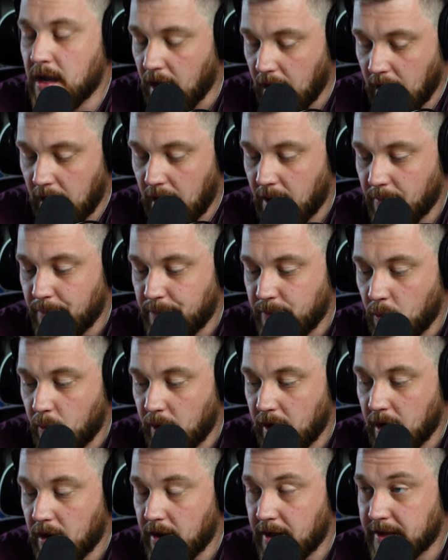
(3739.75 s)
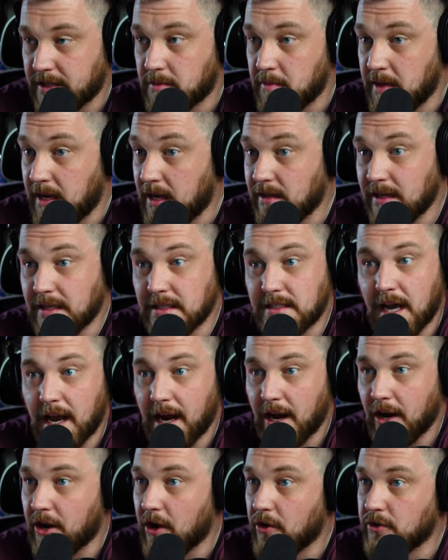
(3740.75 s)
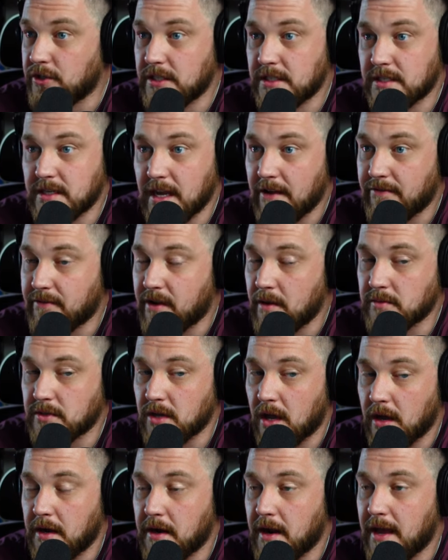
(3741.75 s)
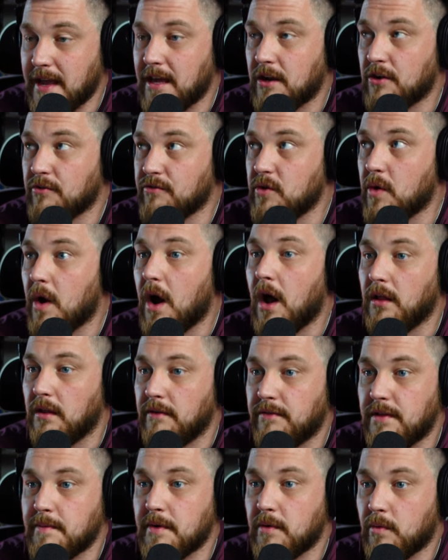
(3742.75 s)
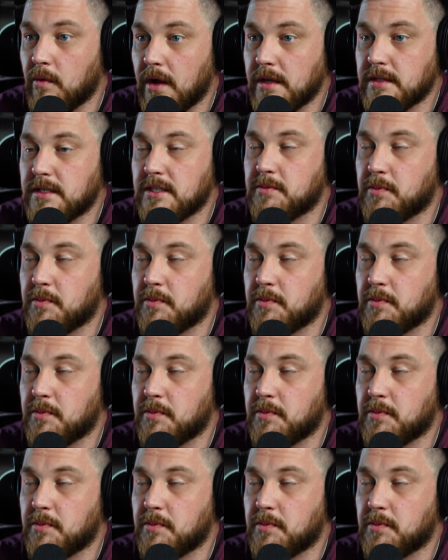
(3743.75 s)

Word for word: um, where it's me and the entire coaching staff comes on and I interview all of them at once.